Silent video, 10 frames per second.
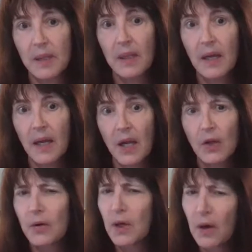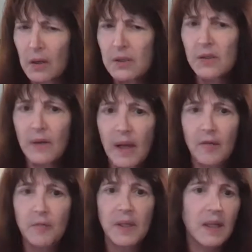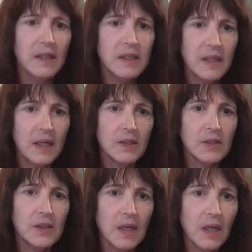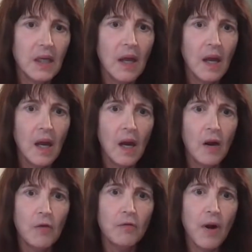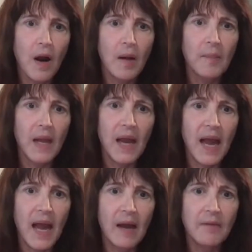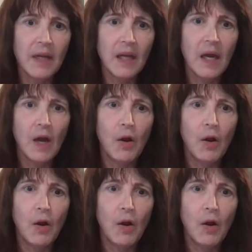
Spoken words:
But you can also have PTSD from having